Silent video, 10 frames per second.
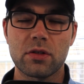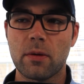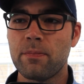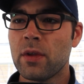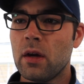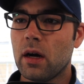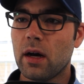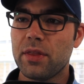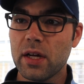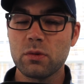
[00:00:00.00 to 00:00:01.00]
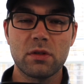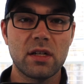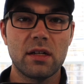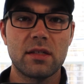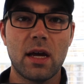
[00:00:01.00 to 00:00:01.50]
So that's what's
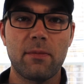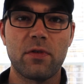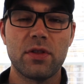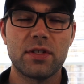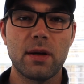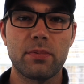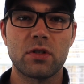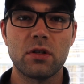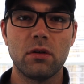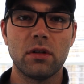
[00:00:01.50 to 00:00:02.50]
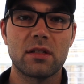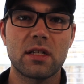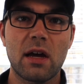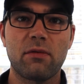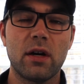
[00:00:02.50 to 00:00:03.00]
on tap for this episode. Let's
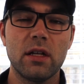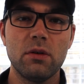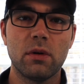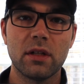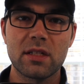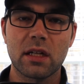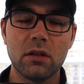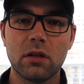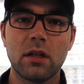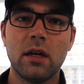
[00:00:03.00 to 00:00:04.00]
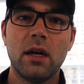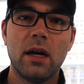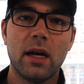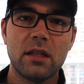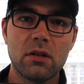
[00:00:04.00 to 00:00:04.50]
dive right into it. Let's take a look
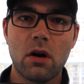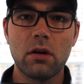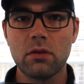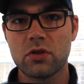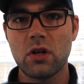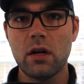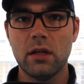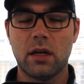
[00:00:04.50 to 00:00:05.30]
at the inaugural Saudi